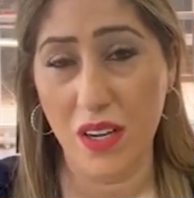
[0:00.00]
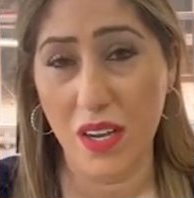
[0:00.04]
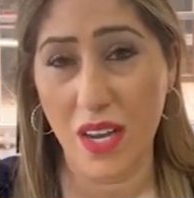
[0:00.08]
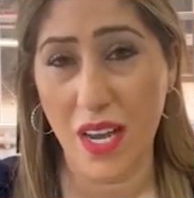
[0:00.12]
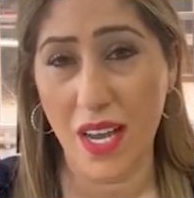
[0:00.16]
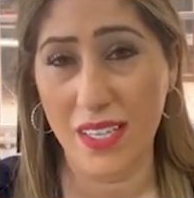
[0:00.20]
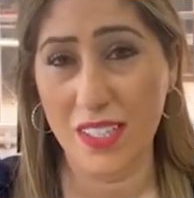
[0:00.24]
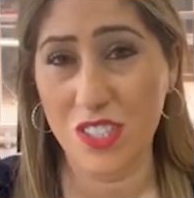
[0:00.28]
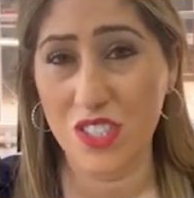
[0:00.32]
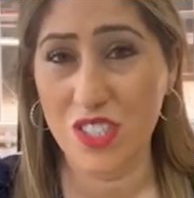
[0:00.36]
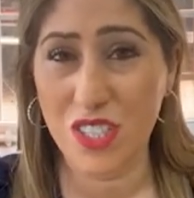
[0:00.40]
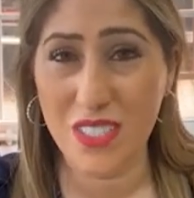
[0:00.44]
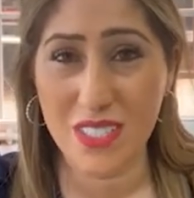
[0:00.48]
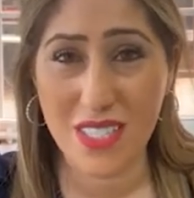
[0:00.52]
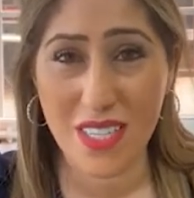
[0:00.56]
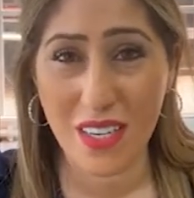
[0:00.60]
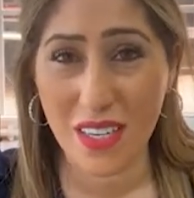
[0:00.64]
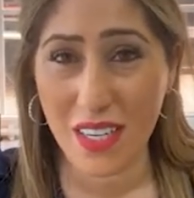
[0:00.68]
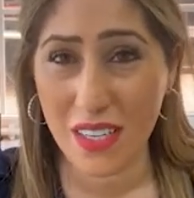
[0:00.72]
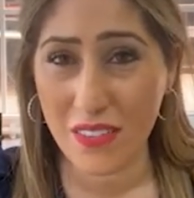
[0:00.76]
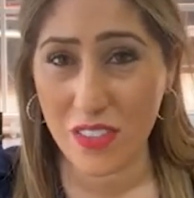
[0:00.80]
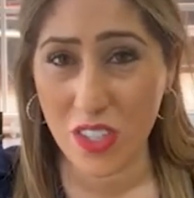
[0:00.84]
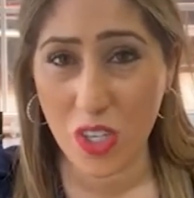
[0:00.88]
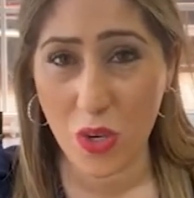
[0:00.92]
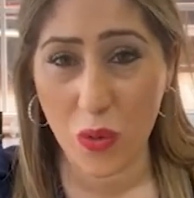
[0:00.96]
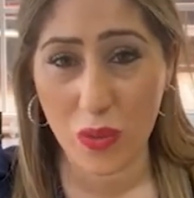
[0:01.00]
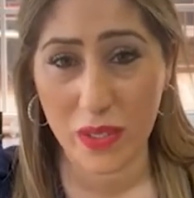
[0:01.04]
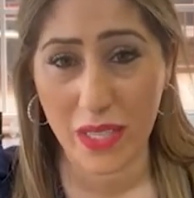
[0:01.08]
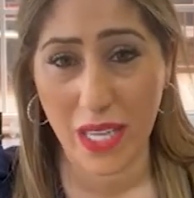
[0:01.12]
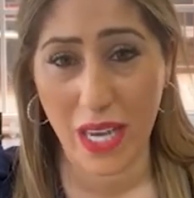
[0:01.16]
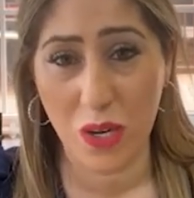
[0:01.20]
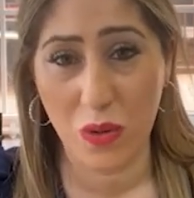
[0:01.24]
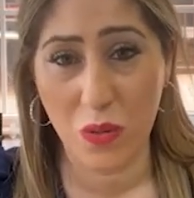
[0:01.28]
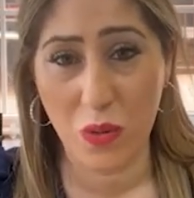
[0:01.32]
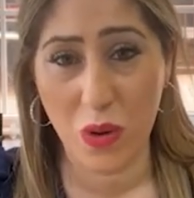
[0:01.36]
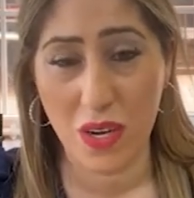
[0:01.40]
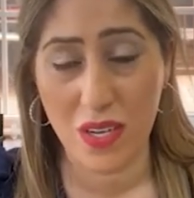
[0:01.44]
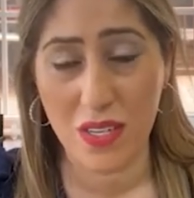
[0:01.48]
And she didn't even know what
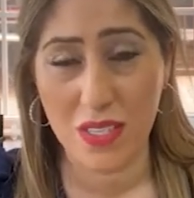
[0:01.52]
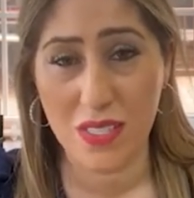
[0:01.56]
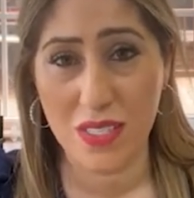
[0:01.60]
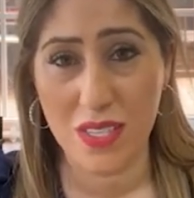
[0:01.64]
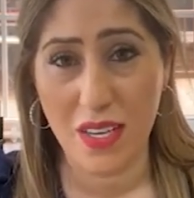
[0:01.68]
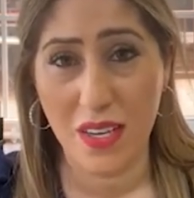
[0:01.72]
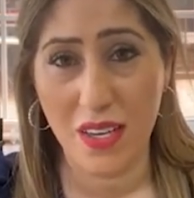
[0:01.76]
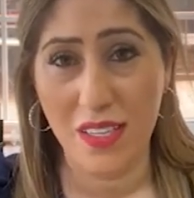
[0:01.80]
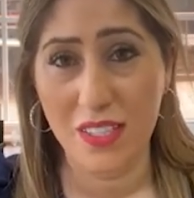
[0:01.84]
that was.